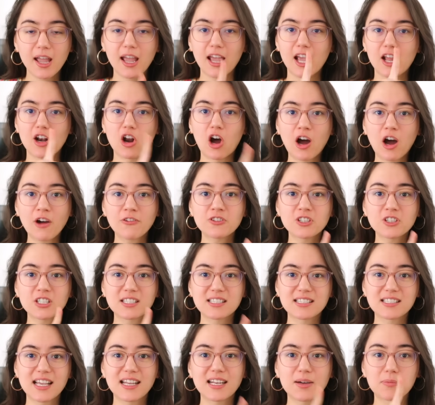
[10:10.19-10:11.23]
and offer to
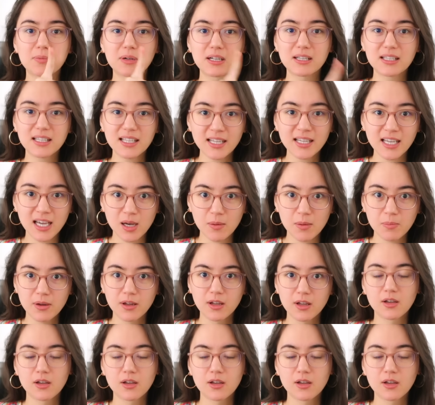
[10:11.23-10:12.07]
set up ClickUp,